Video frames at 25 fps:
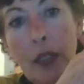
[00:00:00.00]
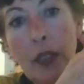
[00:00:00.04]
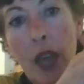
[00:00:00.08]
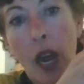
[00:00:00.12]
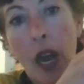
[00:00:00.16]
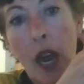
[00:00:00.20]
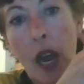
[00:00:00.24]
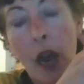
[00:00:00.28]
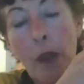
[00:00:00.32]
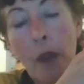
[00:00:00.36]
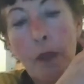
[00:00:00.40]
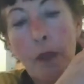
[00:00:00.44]

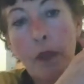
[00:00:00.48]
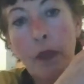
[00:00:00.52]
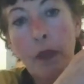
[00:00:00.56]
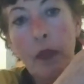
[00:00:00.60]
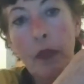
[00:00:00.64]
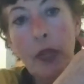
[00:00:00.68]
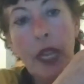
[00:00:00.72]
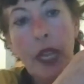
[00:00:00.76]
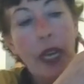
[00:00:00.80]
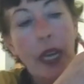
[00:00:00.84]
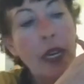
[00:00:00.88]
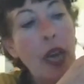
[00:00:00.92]
um,
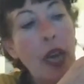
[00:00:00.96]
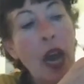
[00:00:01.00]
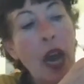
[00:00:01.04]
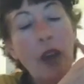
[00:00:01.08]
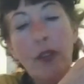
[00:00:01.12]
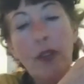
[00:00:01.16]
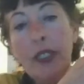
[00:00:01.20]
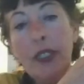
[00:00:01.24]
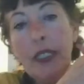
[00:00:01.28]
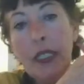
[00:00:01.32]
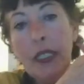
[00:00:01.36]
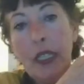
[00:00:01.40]

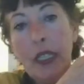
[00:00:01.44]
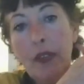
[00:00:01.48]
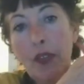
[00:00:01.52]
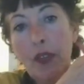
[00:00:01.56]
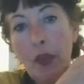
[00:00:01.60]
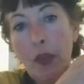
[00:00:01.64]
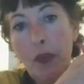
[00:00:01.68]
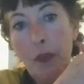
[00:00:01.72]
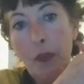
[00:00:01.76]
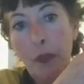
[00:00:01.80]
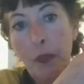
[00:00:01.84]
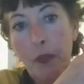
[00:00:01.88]
cannot receive
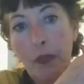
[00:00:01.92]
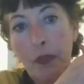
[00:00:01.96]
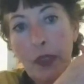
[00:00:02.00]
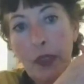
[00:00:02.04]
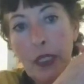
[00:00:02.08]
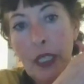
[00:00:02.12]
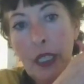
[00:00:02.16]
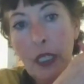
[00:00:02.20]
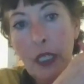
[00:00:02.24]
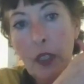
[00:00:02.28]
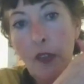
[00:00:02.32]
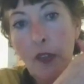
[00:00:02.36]
the
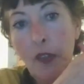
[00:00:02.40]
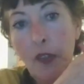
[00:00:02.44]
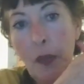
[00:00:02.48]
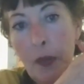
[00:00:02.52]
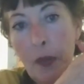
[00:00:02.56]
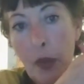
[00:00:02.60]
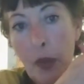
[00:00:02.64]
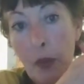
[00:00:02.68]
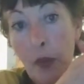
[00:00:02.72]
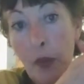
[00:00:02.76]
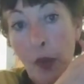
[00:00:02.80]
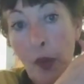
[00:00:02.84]
signal from
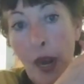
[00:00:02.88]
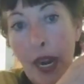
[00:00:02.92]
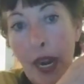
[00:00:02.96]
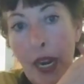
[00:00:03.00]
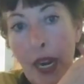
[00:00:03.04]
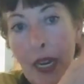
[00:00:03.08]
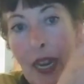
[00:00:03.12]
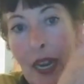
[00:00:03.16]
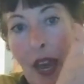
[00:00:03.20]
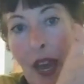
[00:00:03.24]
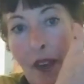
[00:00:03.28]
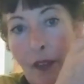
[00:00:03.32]
your
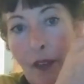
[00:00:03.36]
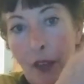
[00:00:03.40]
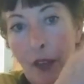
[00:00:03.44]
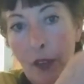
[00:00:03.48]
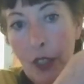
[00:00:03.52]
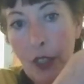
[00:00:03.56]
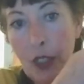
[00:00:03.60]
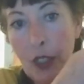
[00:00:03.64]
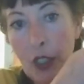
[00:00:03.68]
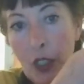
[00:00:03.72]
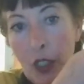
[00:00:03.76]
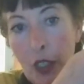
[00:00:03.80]
brain
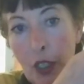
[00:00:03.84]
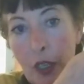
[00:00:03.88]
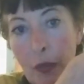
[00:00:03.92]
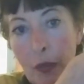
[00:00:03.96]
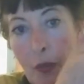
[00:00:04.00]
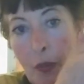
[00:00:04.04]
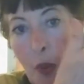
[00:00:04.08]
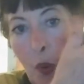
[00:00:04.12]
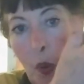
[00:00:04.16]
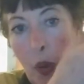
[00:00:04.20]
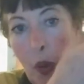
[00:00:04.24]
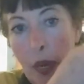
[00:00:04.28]
after a certain
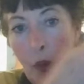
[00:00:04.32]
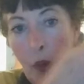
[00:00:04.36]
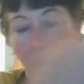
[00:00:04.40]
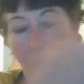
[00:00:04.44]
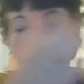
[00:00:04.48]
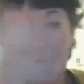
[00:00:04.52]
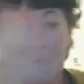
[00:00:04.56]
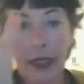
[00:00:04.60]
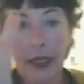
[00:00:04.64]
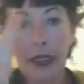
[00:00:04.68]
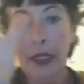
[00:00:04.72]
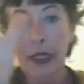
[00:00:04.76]
point
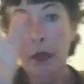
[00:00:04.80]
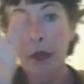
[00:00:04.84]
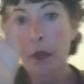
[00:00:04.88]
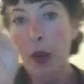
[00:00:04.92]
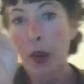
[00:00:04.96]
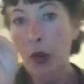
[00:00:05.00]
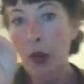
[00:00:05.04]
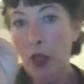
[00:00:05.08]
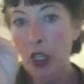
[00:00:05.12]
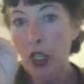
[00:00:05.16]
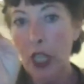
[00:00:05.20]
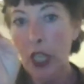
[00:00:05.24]
when it's in
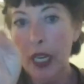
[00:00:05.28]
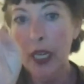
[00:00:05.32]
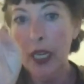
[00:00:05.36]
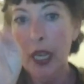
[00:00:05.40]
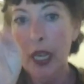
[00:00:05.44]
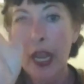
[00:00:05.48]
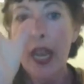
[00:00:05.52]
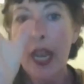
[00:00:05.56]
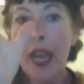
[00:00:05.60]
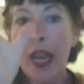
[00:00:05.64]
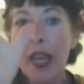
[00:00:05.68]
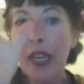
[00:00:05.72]
motion.
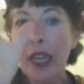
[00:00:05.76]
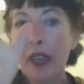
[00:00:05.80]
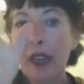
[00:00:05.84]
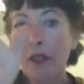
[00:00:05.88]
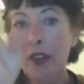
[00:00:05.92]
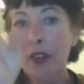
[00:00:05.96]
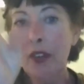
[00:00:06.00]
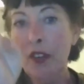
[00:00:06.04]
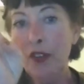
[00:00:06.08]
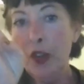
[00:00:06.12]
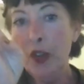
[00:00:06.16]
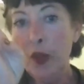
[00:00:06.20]

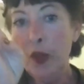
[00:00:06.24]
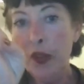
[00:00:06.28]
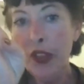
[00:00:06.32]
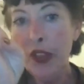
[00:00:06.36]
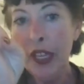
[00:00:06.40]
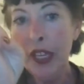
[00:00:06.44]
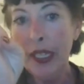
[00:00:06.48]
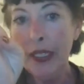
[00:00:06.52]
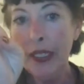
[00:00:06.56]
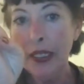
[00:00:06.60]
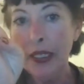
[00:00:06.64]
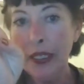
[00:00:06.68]
Even if you
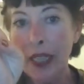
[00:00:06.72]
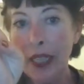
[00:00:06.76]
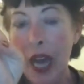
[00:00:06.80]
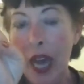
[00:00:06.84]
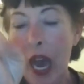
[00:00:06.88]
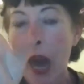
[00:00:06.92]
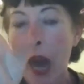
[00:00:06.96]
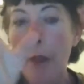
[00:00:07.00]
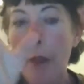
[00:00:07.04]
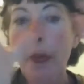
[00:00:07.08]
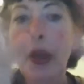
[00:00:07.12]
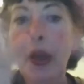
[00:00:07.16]
think
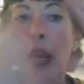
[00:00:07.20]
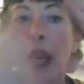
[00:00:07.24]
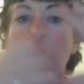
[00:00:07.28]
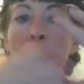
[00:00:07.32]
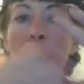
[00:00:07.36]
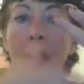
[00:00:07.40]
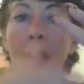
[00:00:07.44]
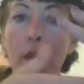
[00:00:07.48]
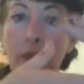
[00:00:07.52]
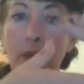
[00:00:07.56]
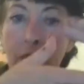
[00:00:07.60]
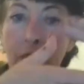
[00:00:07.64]
stop,
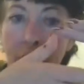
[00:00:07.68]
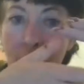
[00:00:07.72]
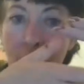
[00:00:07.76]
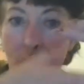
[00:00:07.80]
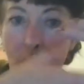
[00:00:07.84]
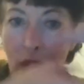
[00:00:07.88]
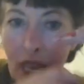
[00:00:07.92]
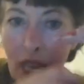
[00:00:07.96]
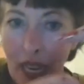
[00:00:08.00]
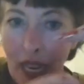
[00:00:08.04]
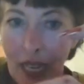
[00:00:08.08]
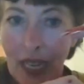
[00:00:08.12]
you
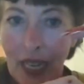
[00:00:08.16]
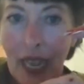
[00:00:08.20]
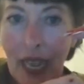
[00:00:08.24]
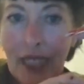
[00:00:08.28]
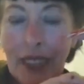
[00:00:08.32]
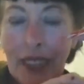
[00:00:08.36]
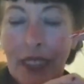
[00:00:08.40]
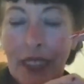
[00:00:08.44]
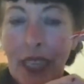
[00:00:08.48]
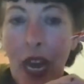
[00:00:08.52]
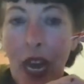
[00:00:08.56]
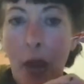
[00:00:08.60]

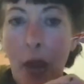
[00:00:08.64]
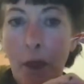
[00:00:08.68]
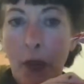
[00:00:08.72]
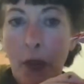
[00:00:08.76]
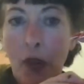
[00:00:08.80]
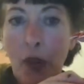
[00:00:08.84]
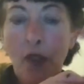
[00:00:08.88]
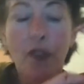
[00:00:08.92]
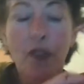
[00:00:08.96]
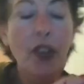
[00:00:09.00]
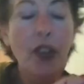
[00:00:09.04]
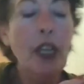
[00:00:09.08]
cannot stop
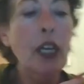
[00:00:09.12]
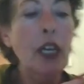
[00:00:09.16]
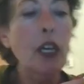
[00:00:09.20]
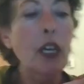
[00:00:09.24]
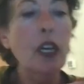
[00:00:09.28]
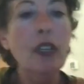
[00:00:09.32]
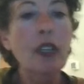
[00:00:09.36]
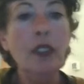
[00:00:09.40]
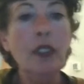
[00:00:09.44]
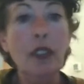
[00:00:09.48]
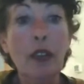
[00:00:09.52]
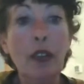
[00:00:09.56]
your
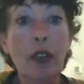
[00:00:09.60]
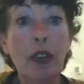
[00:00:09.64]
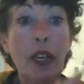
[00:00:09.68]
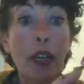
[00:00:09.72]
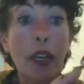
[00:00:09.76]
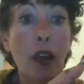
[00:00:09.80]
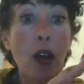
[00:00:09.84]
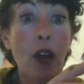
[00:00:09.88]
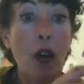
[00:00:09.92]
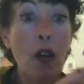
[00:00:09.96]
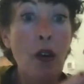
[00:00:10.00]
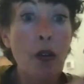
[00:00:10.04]
fingers. They're
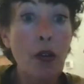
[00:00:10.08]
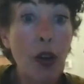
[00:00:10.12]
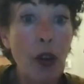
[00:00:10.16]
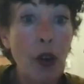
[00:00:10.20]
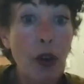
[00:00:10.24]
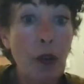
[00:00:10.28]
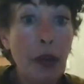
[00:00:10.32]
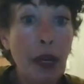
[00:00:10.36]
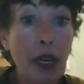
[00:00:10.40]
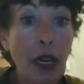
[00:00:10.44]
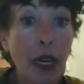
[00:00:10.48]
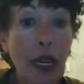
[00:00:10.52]
like, oh no,
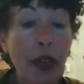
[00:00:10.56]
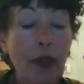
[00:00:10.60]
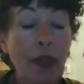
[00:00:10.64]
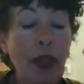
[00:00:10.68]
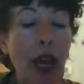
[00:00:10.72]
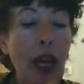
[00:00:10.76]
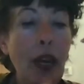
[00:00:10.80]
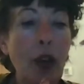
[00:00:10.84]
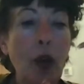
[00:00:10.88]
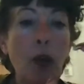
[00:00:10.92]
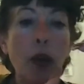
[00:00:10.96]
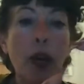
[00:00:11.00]
I'm going to get
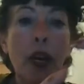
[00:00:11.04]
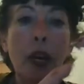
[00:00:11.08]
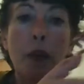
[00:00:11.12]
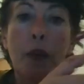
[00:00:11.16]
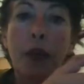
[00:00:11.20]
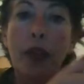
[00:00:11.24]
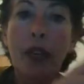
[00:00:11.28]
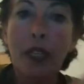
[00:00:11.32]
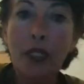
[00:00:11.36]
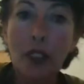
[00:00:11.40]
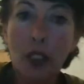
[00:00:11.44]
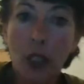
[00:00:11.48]
that quick,
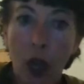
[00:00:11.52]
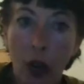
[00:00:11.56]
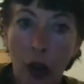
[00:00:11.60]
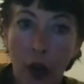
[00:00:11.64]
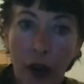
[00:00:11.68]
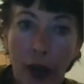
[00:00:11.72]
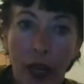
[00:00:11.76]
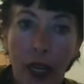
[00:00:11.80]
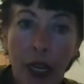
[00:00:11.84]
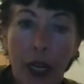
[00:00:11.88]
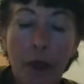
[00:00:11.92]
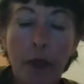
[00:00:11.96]
but it's
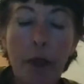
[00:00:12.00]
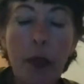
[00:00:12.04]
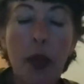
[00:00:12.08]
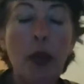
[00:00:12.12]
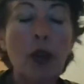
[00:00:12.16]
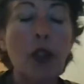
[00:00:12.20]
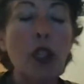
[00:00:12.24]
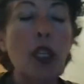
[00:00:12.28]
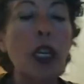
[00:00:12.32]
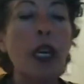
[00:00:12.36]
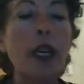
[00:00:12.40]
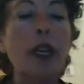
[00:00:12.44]
already in
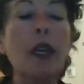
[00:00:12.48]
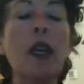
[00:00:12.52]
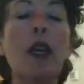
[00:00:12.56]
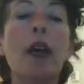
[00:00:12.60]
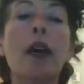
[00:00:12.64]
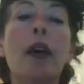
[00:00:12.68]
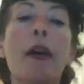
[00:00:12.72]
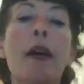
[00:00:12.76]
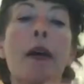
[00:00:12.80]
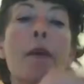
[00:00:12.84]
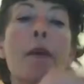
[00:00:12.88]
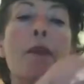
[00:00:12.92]
motion.
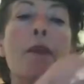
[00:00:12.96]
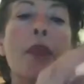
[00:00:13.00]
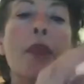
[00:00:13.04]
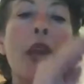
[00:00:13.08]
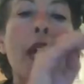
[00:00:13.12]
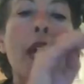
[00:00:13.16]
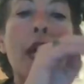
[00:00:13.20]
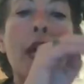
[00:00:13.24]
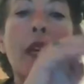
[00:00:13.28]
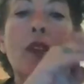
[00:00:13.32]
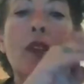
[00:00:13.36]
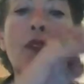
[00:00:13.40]

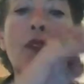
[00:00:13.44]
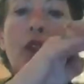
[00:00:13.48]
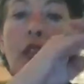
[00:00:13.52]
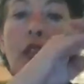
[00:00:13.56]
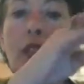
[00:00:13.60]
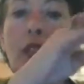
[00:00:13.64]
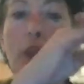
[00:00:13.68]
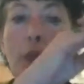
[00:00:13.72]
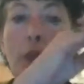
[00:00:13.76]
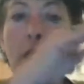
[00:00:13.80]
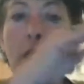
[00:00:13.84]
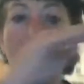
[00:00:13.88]
And if
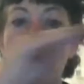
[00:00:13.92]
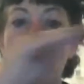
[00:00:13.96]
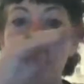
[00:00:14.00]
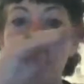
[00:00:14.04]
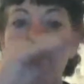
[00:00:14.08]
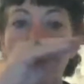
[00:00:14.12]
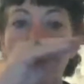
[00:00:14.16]
he's he